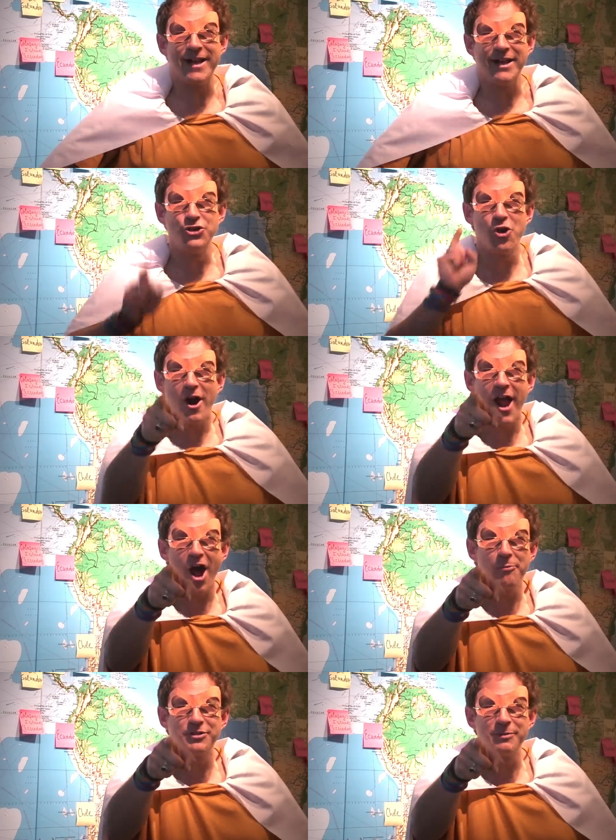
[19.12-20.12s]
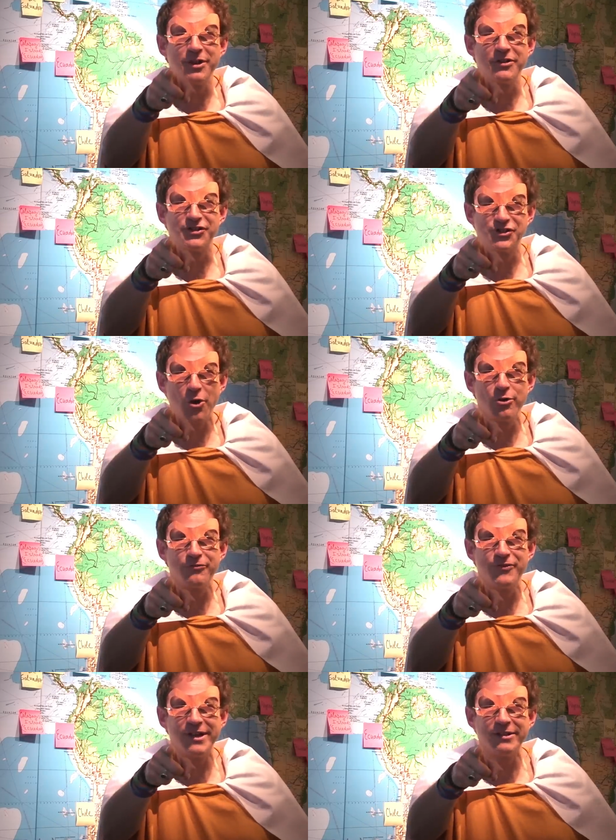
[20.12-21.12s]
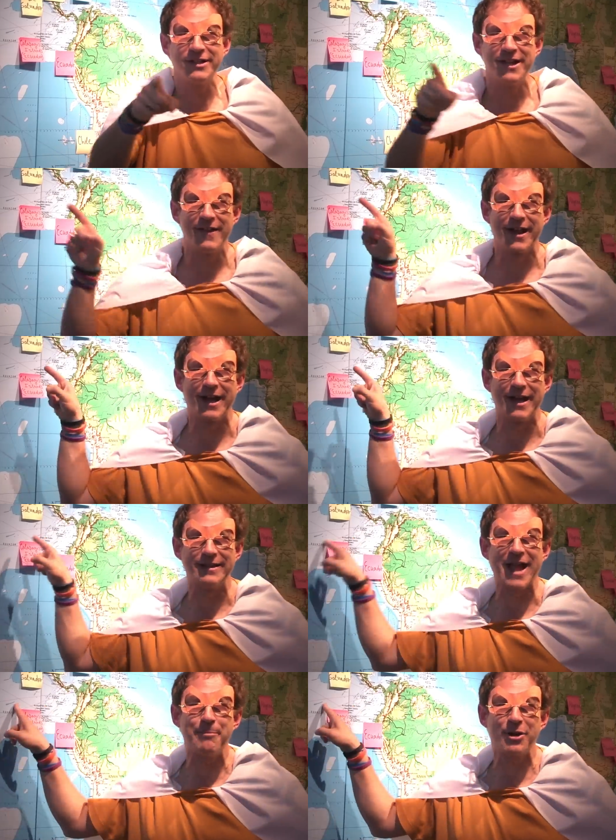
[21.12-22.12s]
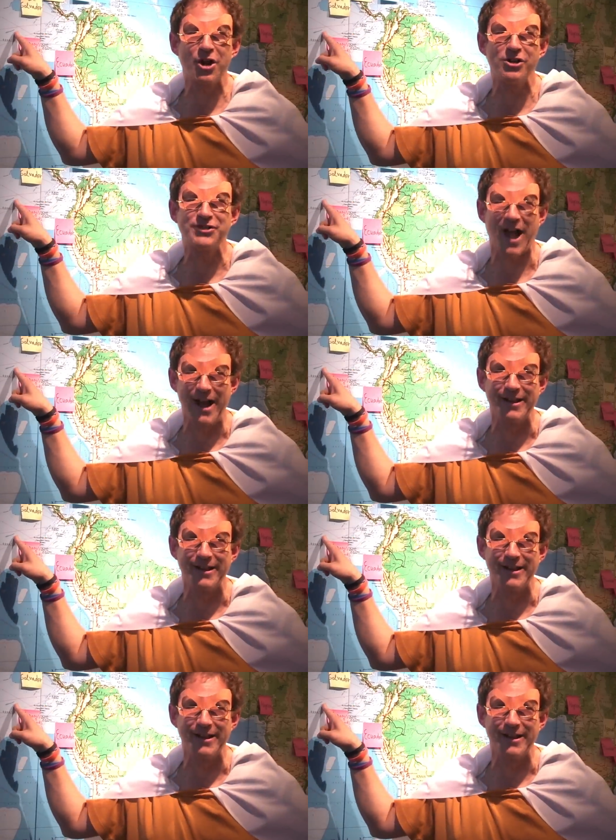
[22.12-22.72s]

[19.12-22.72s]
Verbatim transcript: and I need your help to build a solar field in the Galápagos